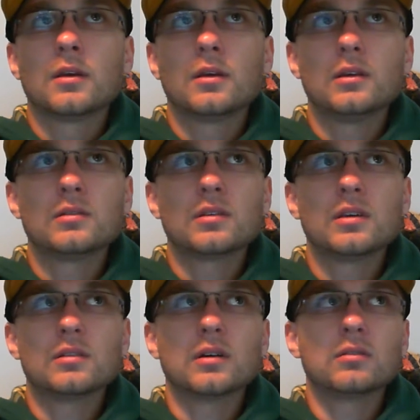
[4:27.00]
he's,
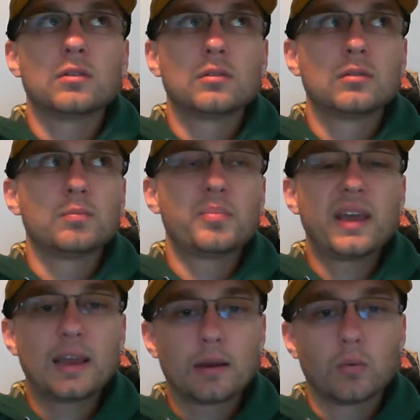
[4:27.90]
he's a
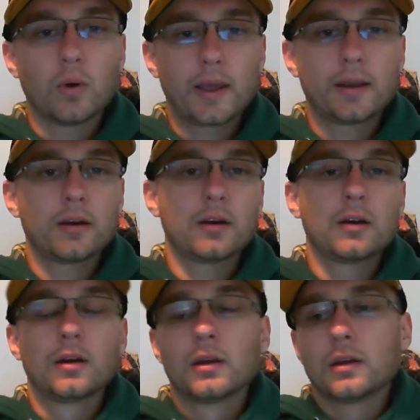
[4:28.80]
big winger.
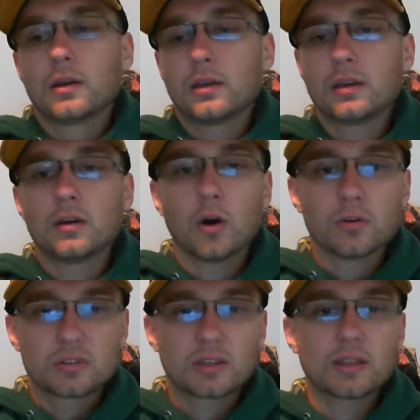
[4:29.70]
He
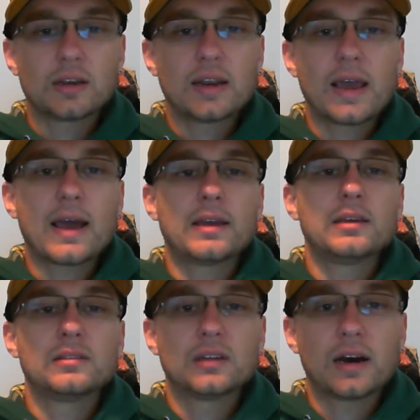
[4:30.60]
goes to the net.
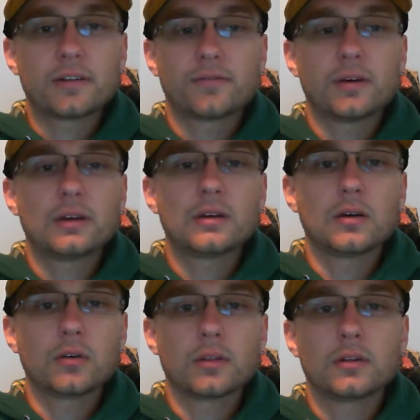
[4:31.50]
He's not afraid to
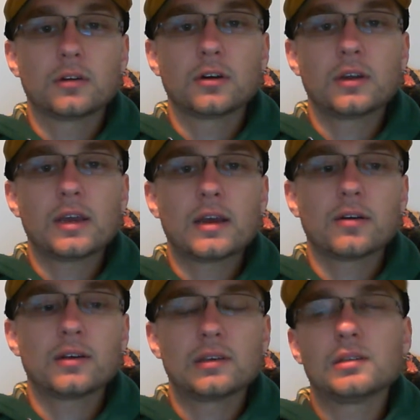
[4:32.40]
go to the dirty
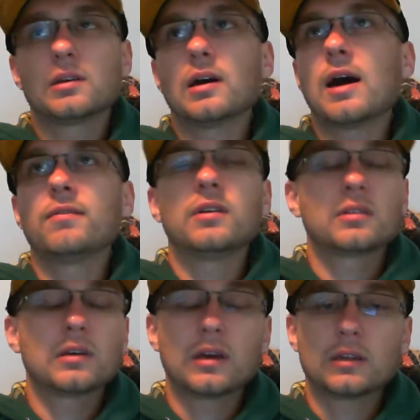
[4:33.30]
areas. He's got,
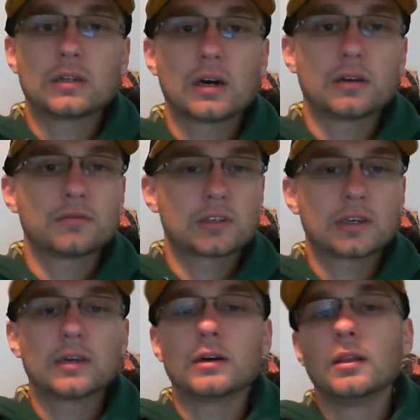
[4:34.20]
obviously got a ton of
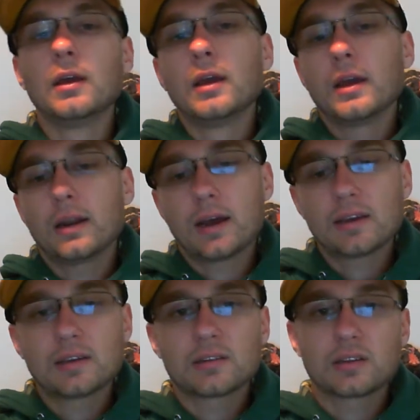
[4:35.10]
skill. And I
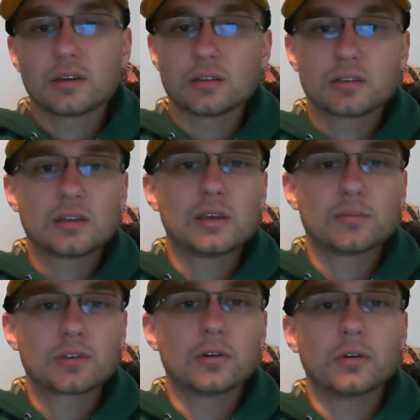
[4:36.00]
can still see
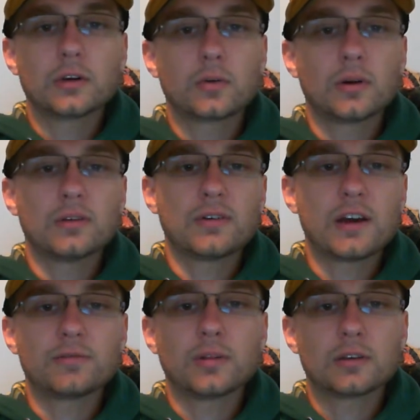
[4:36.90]
him scoring
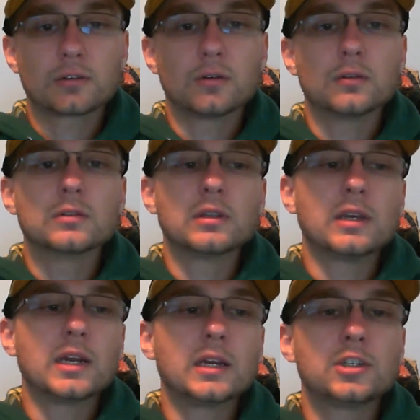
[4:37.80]
twenty-five plus goals in the
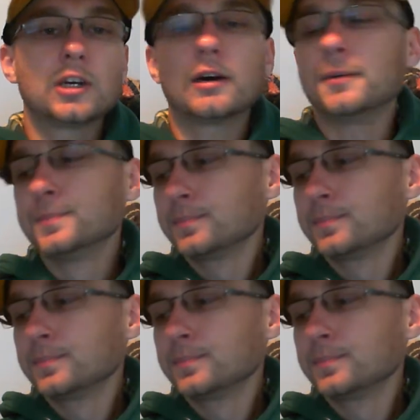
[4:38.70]
N H L.